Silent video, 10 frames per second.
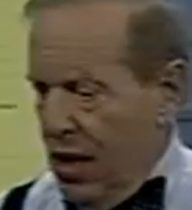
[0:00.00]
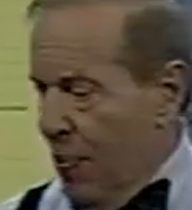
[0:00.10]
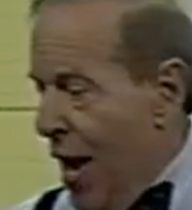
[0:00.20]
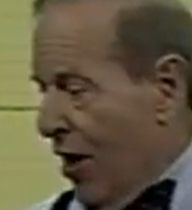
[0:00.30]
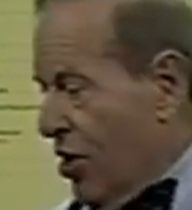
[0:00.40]
The
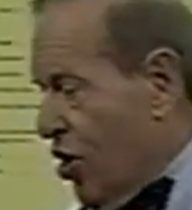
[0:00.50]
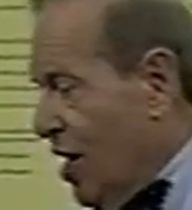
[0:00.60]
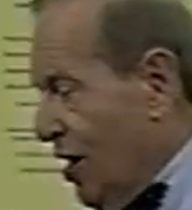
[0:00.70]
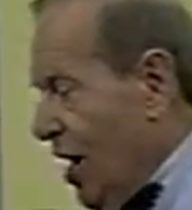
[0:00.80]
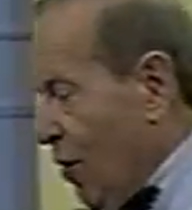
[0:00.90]
balance
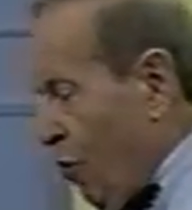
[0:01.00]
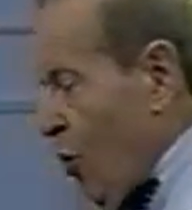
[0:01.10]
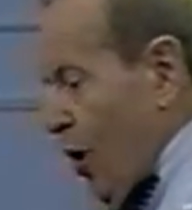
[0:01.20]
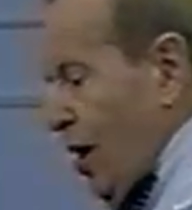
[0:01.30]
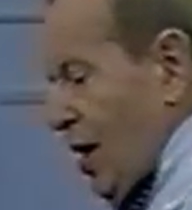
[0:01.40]
sheet,
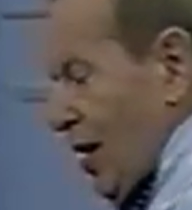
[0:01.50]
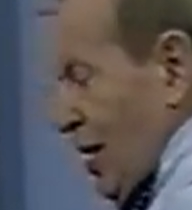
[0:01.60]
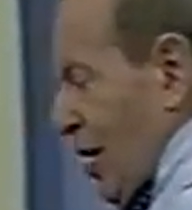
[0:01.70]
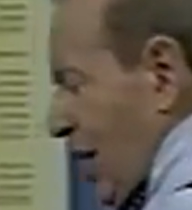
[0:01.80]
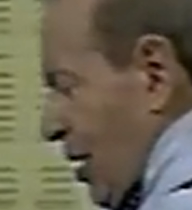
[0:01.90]
therefore,
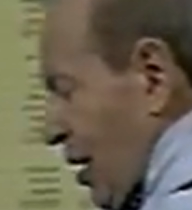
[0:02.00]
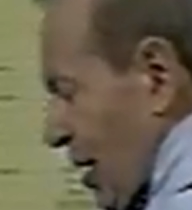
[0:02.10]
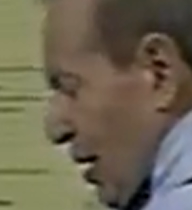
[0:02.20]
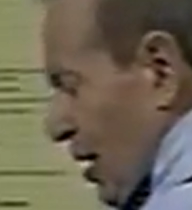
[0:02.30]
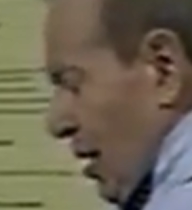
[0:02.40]

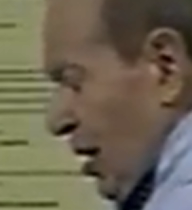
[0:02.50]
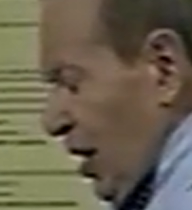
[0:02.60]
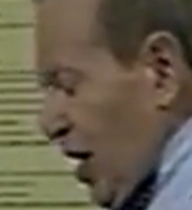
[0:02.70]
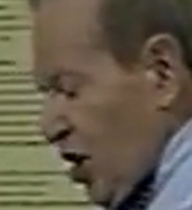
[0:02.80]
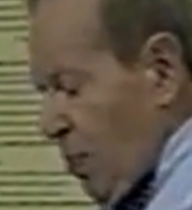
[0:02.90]

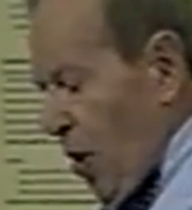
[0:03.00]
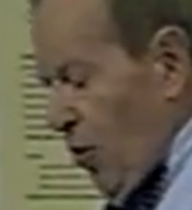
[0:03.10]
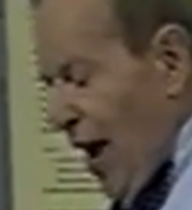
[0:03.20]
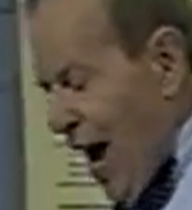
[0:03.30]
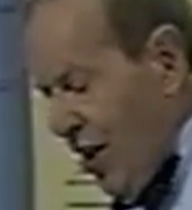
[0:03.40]
lists
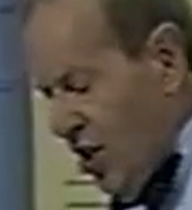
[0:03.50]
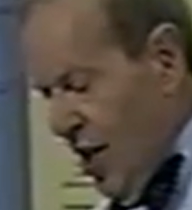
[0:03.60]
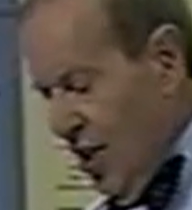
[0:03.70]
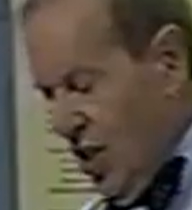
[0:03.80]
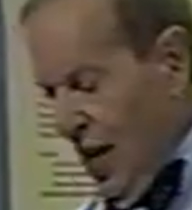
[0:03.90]
both
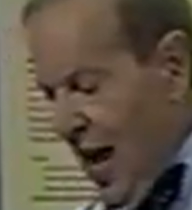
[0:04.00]
assets